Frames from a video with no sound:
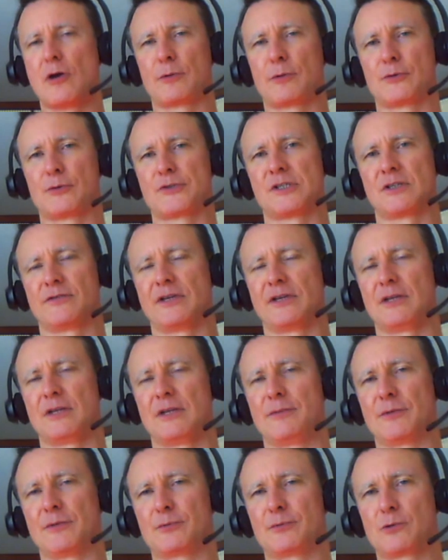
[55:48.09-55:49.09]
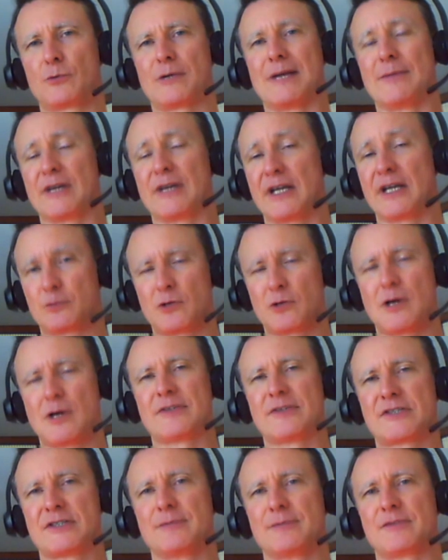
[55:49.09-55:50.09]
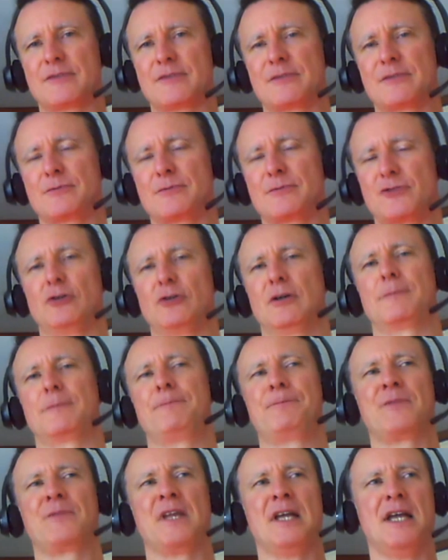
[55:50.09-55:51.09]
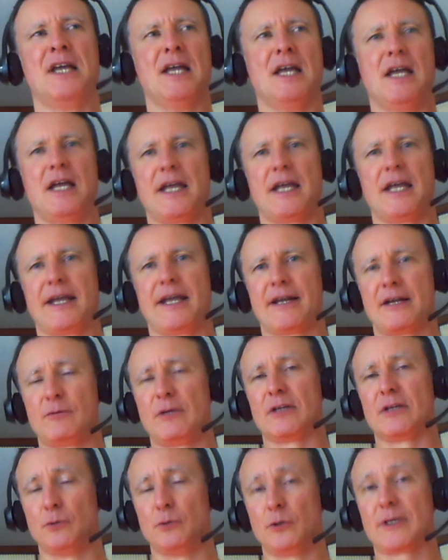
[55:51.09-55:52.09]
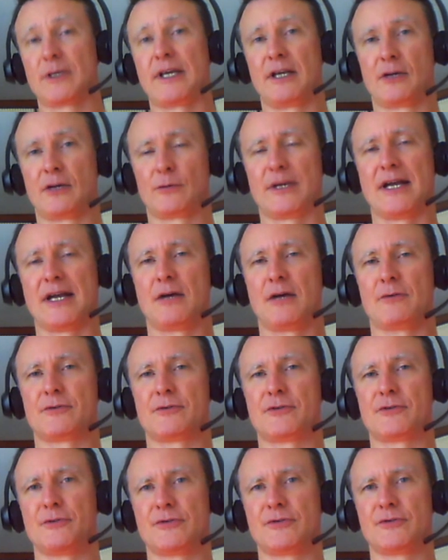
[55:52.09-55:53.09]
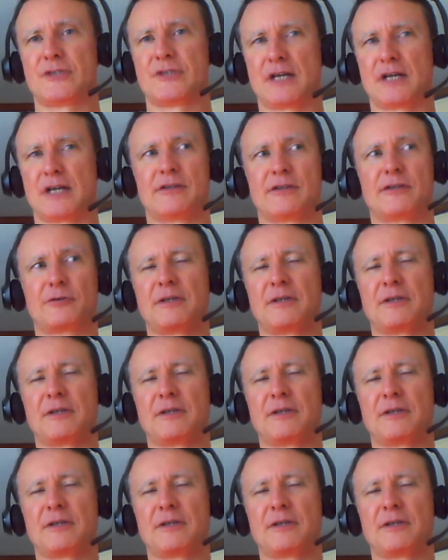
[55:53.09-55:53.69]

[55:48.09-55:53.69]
an overall personal development program, and I promised them some Qigong. And I went looking around